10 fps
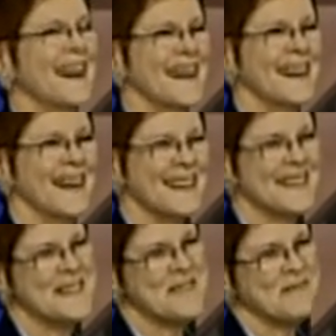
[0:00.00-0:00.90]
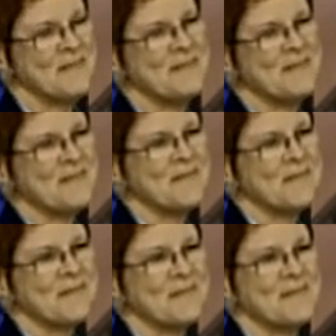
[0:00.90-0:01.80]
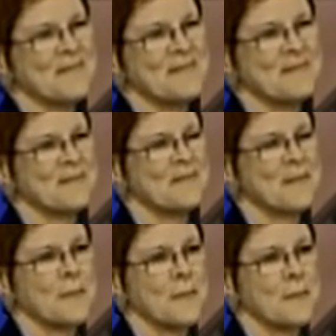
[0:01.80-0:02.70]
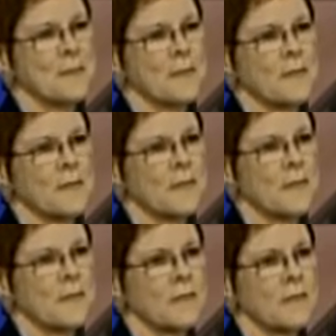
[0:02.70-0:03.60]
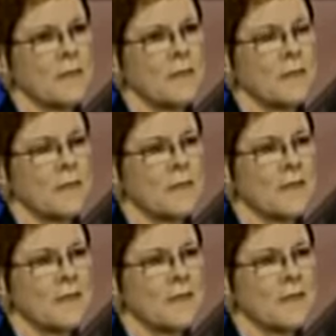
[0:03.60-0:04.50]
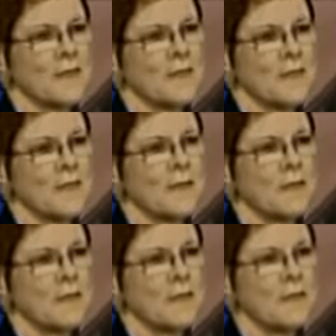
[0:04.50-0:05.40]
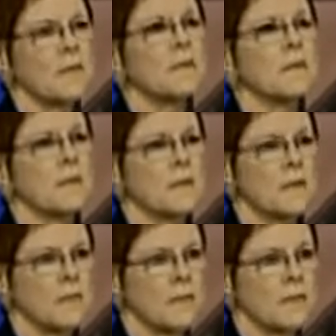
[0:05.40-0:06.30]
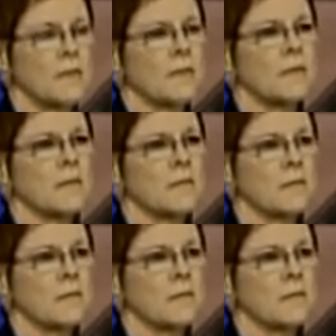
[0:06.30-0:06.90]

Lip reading: [no speech]